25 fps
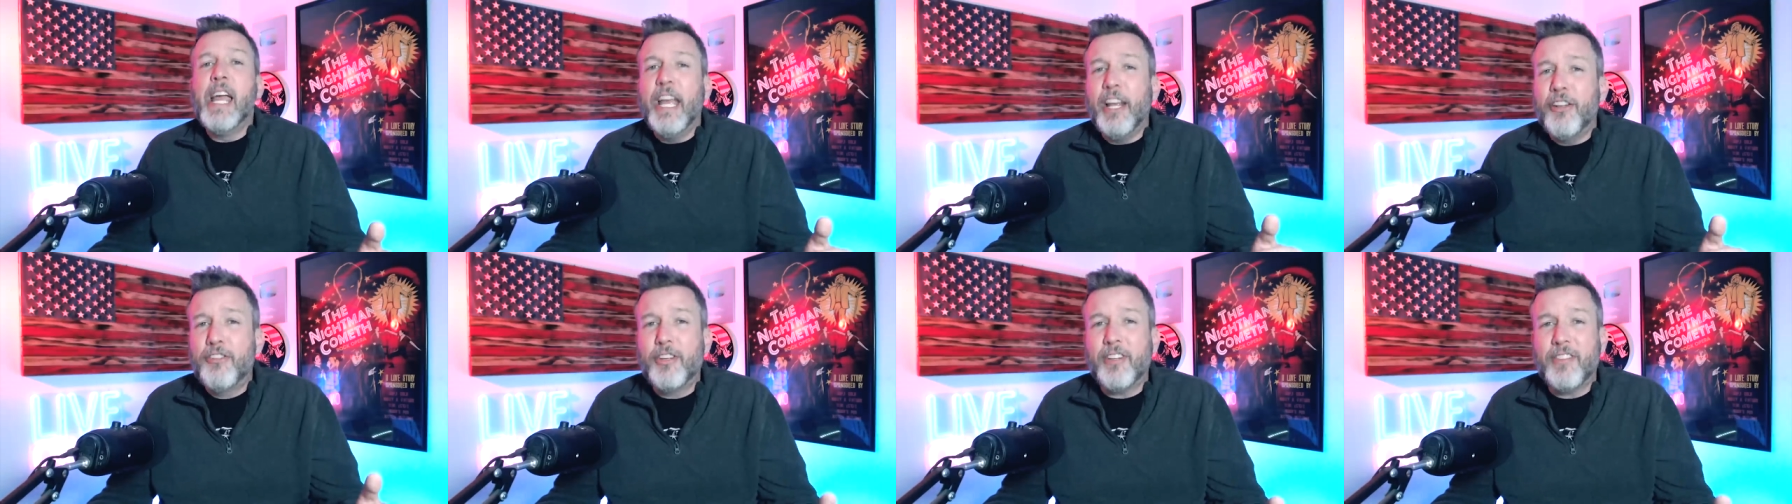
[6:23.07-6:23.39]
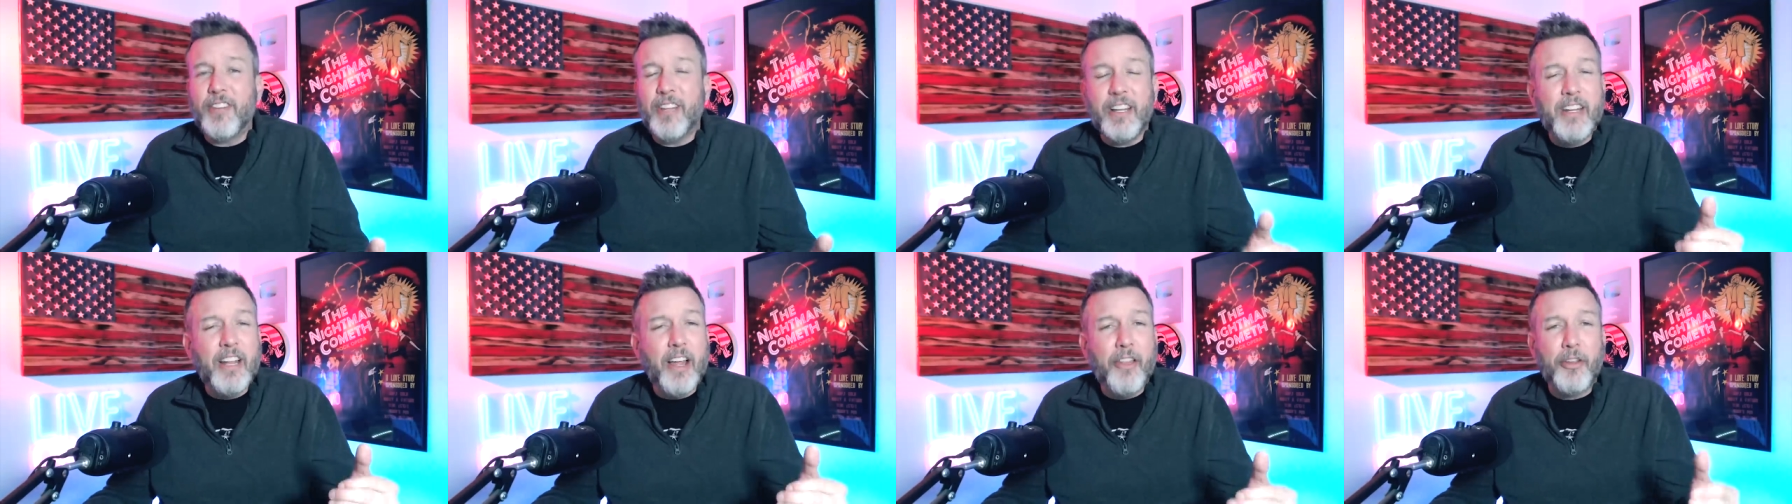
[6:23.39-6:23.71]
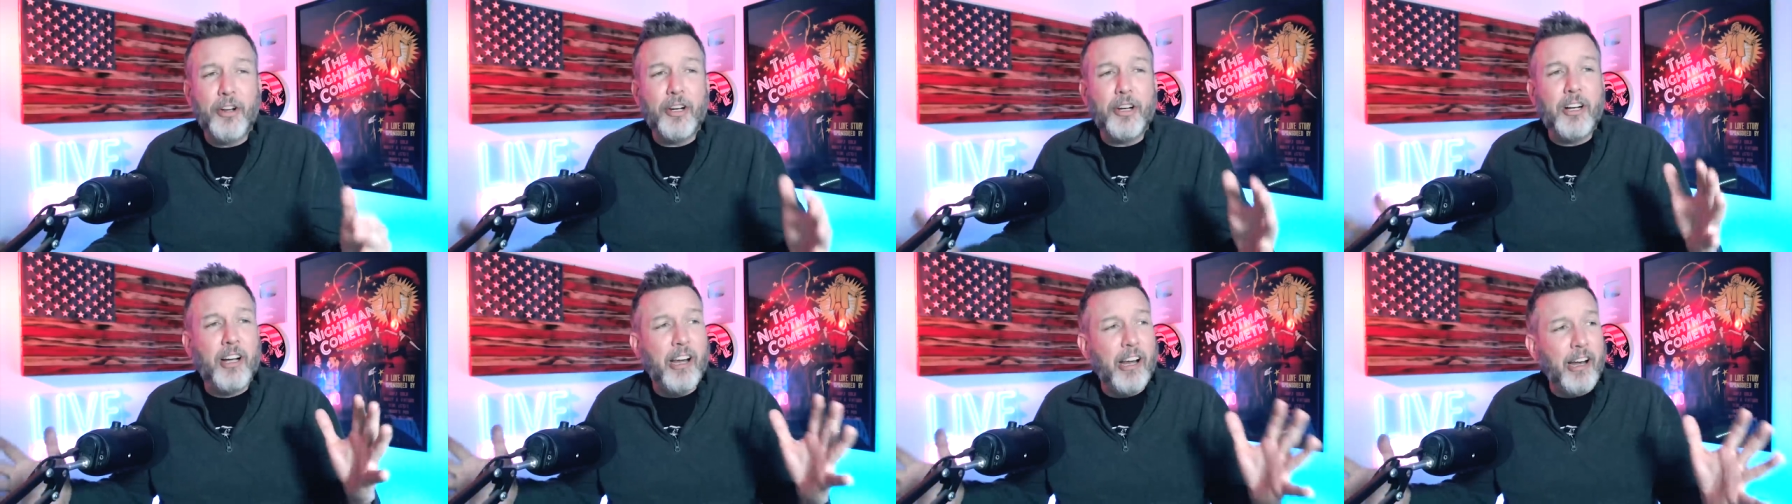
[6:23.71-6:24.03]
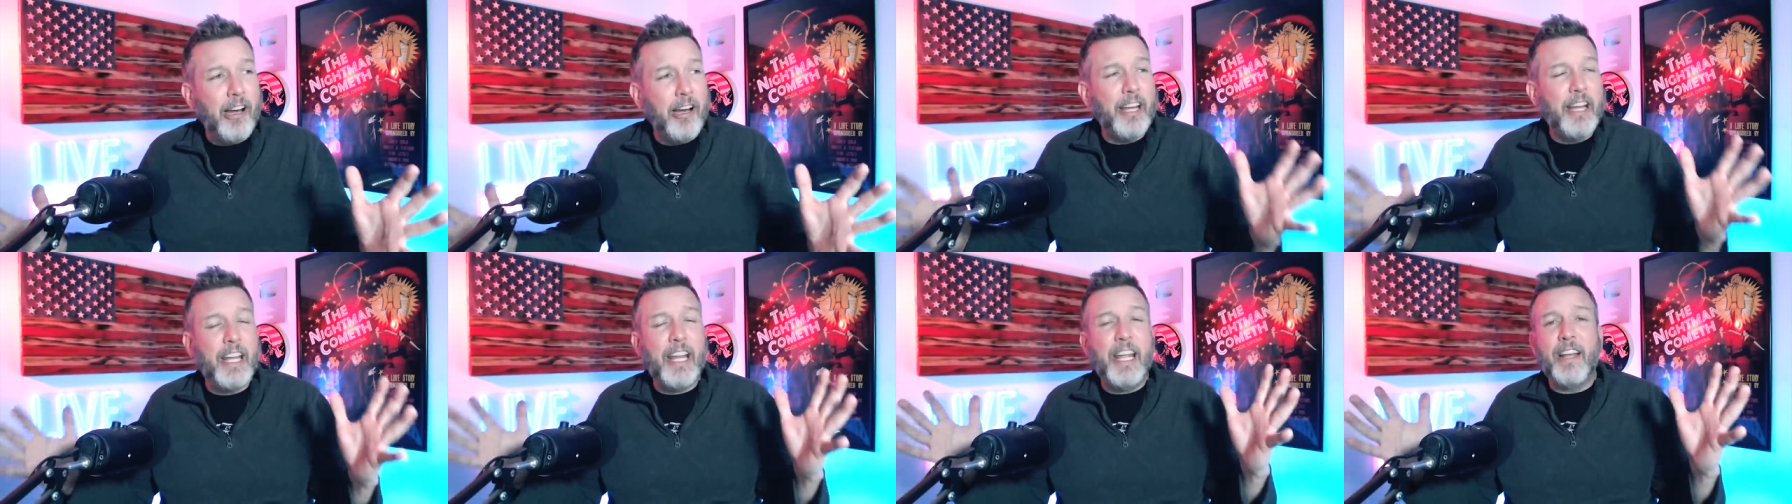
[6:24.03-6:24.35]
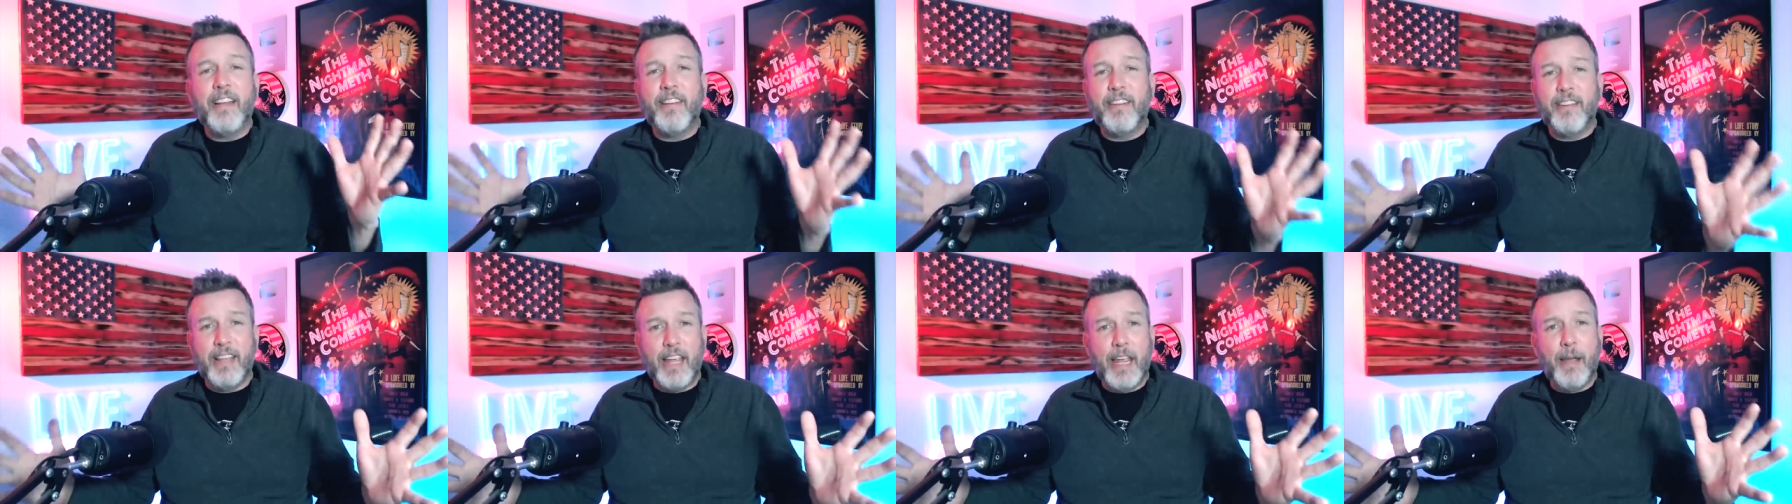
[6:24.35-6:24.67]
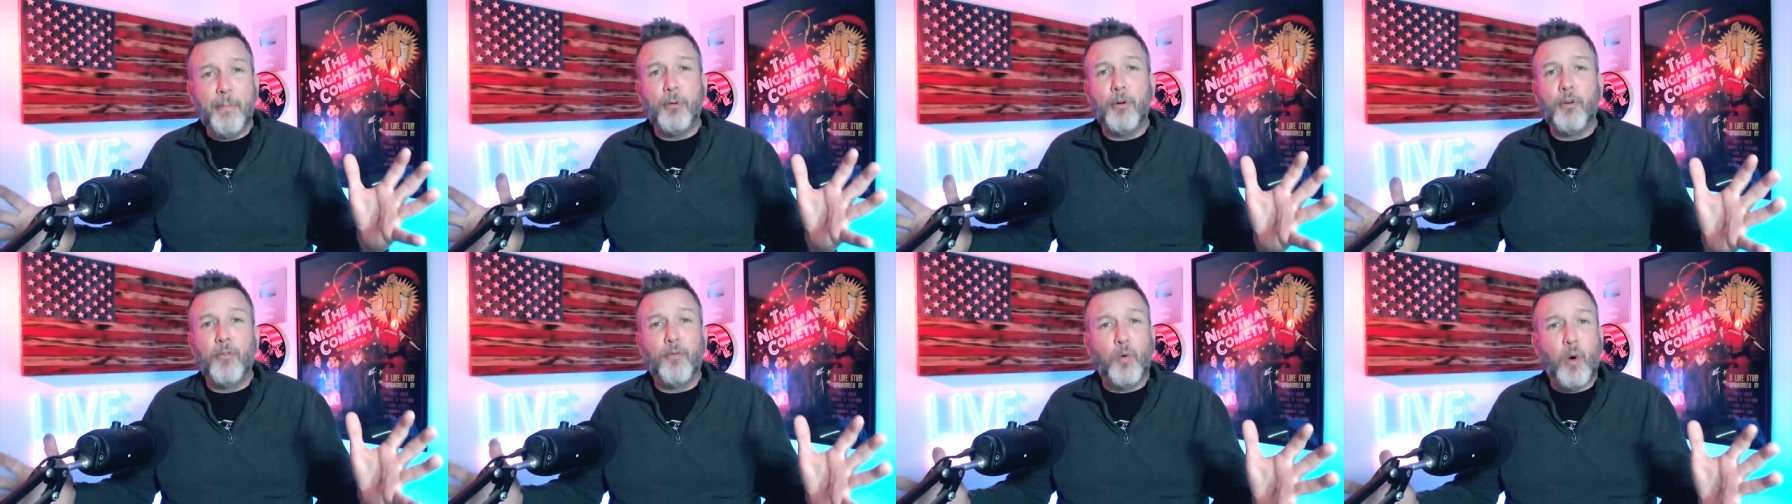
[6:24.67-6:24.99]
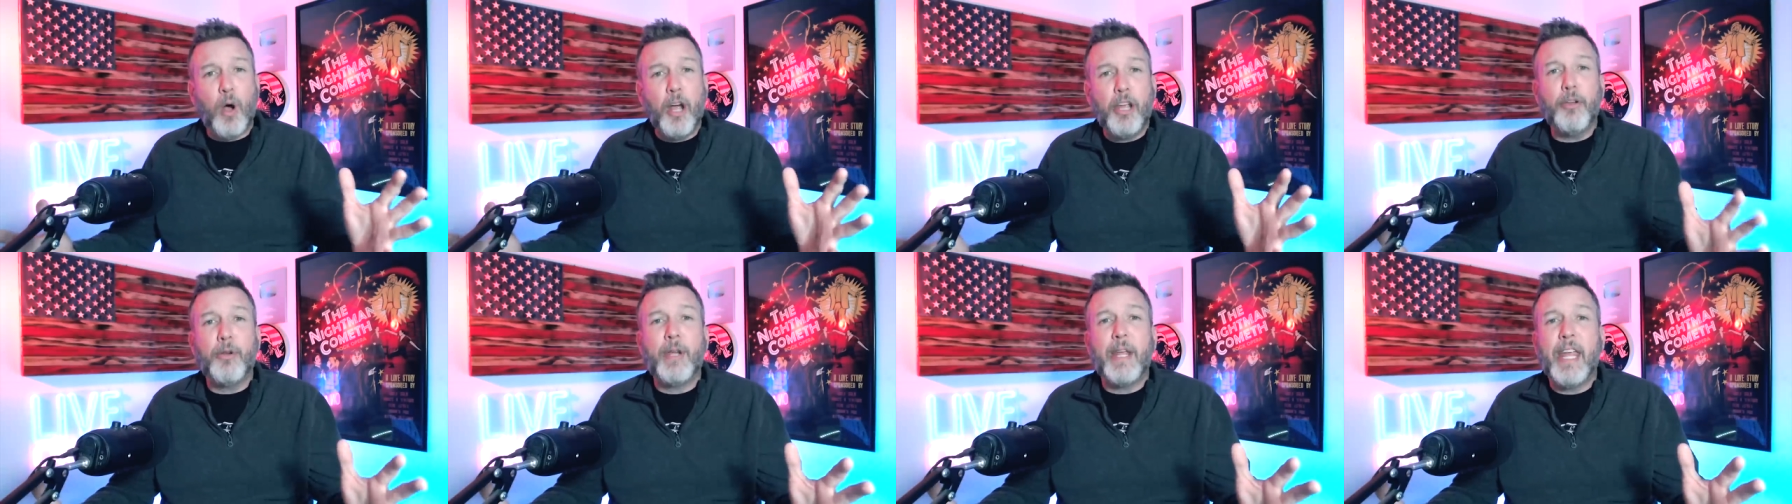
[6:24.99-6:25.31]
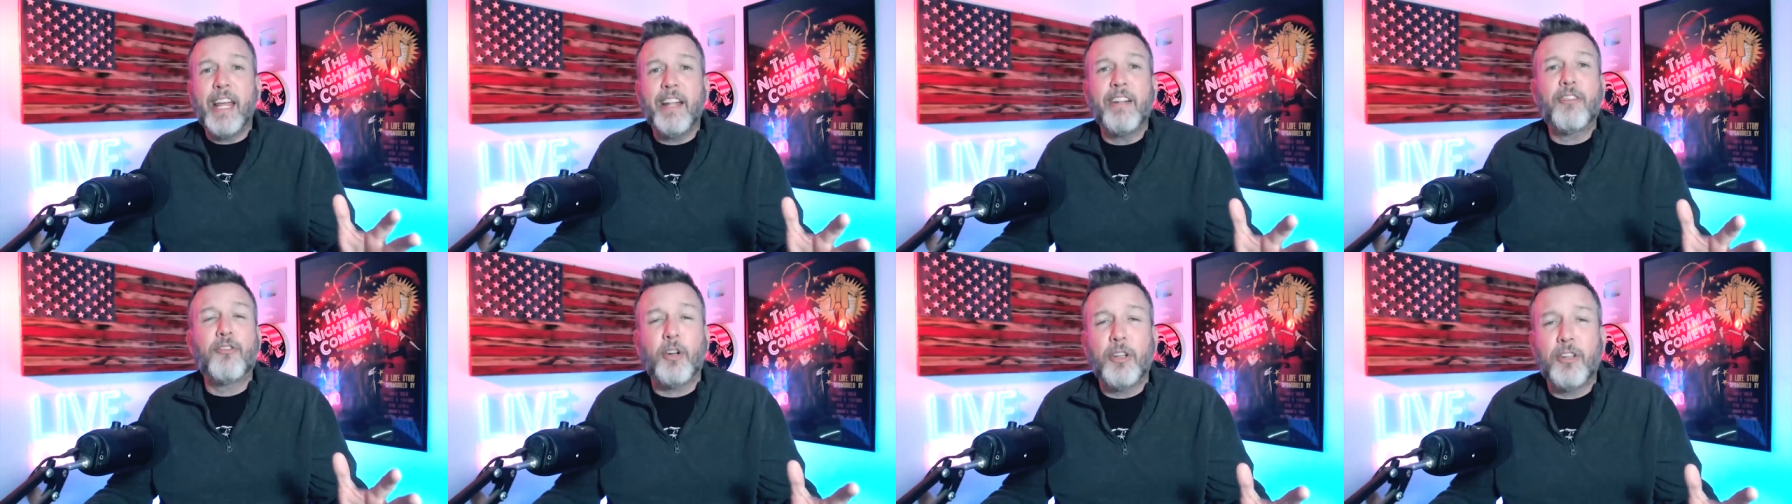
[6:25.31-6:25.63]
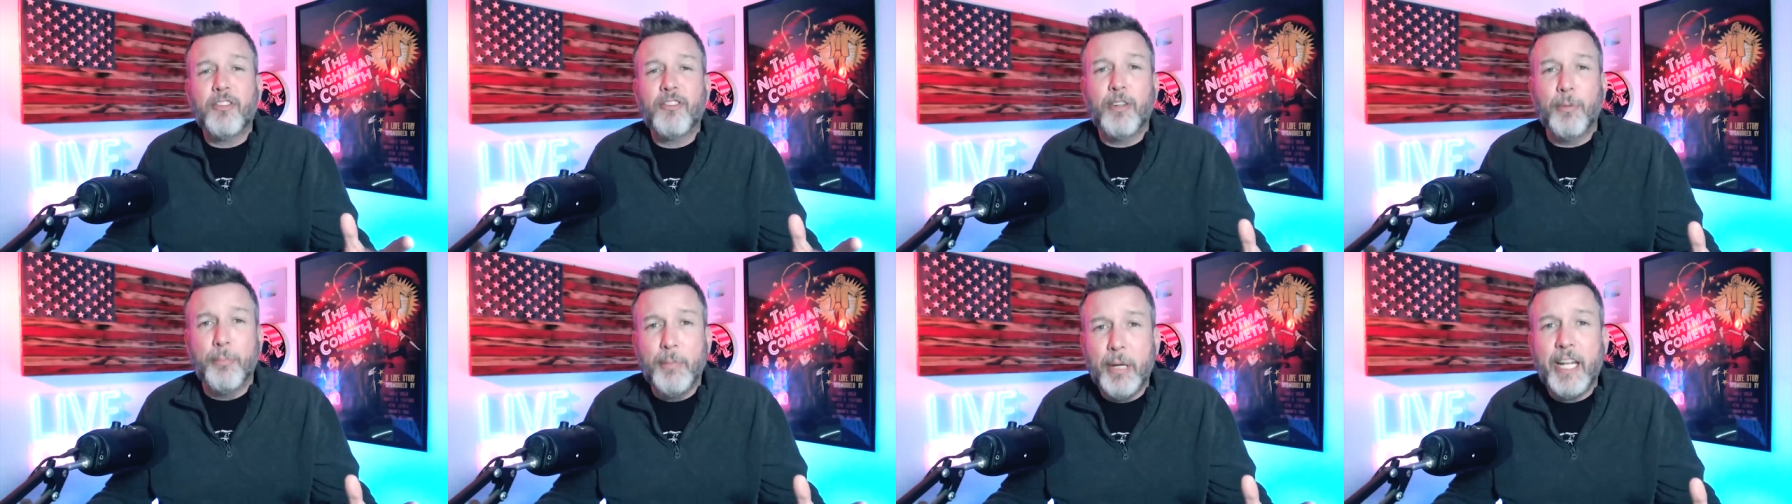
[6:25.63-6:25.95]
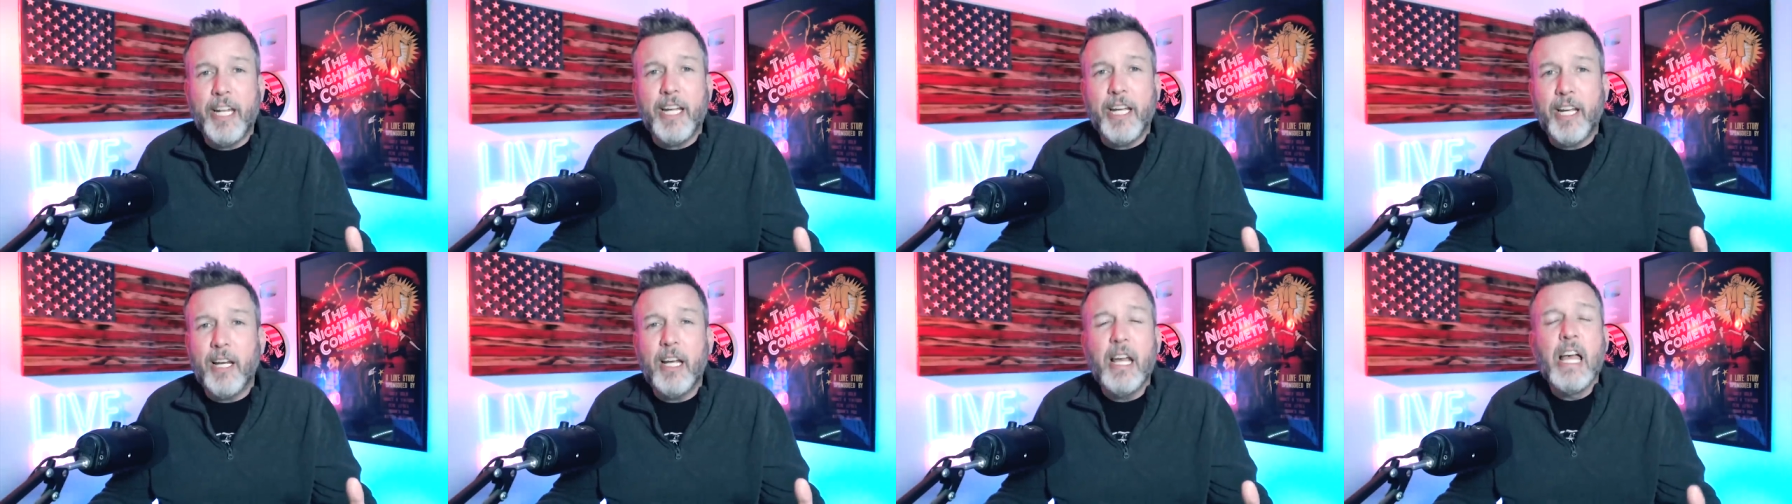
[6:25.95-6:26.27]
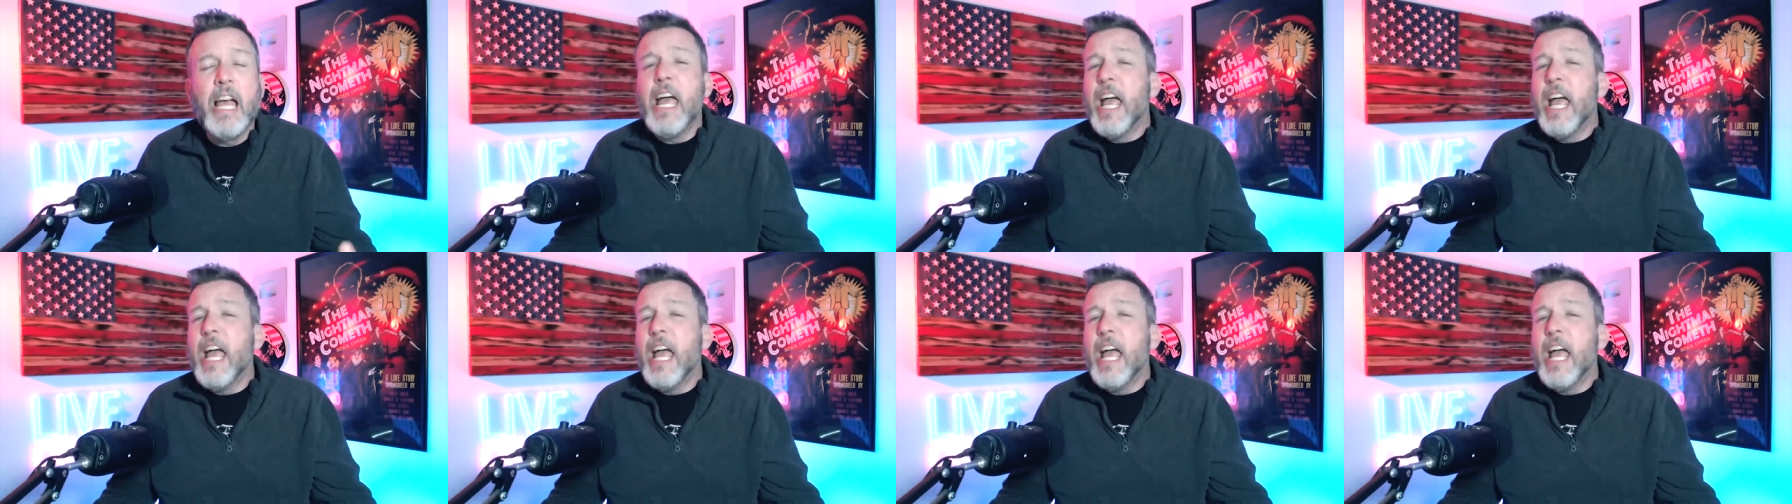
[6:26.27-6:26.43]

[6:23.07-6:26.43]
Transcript: it's just another glaring example of why you can't trust the media